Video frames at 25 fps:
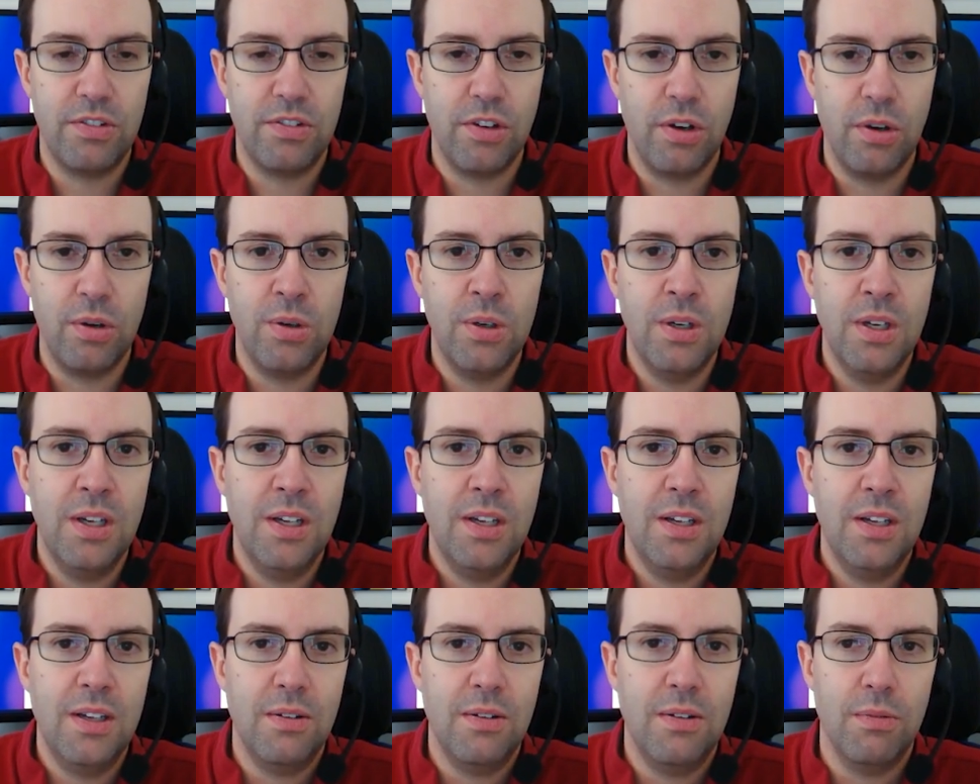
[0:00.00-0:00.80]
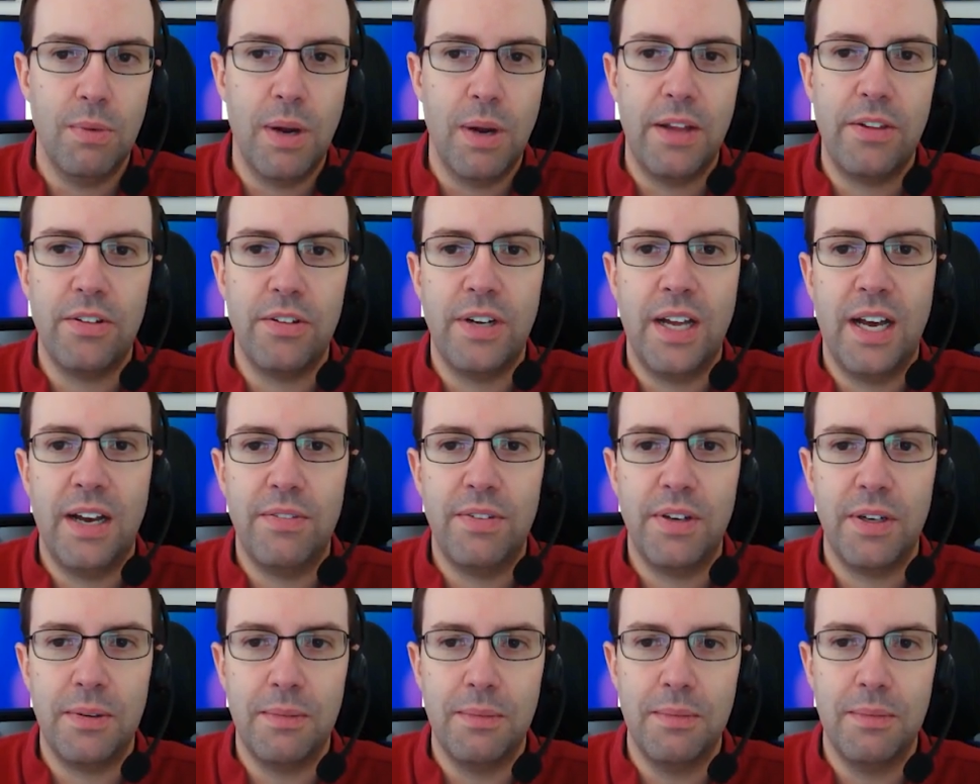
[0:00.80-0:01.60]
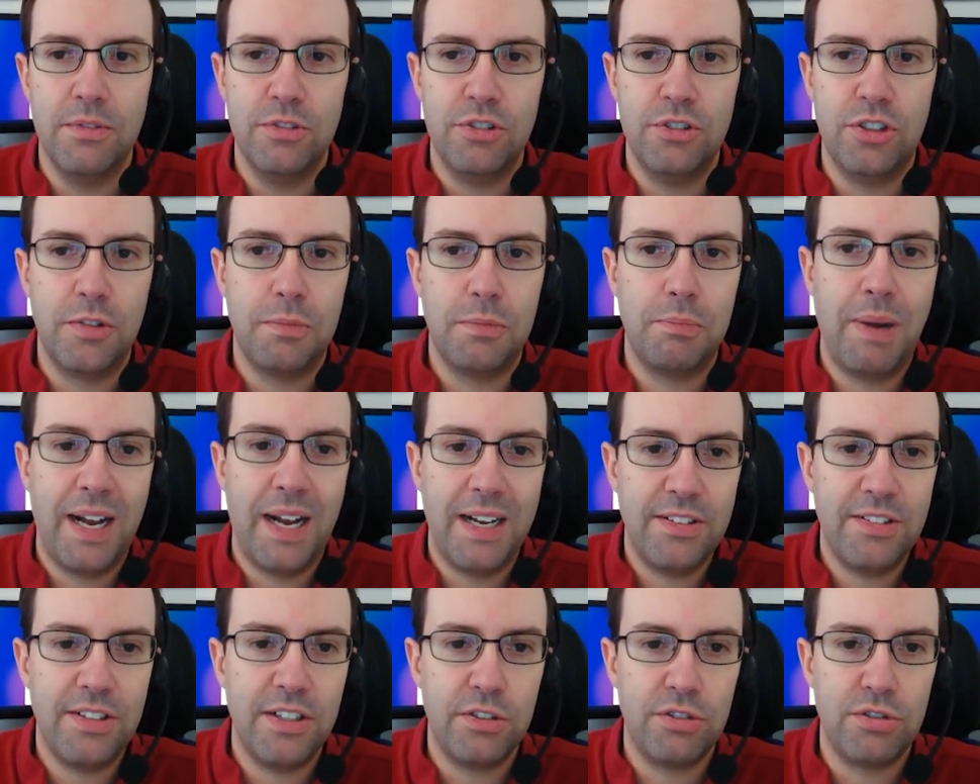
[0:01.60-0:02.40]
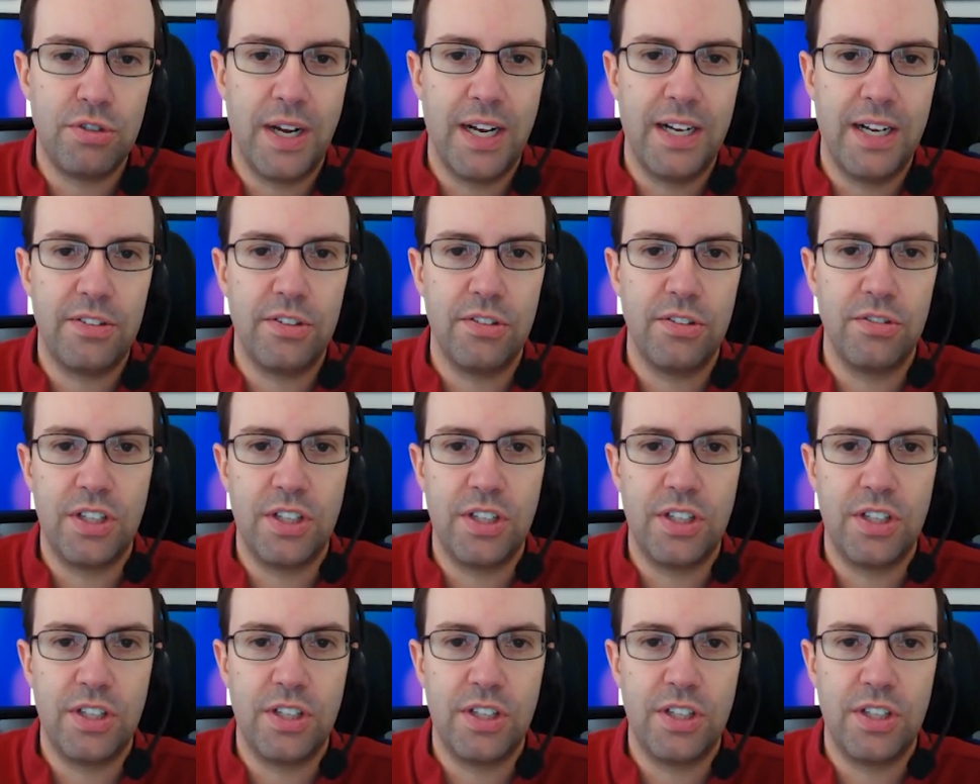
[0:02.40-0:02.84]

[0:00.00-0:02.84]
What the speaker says: So rather than having just passing tracks,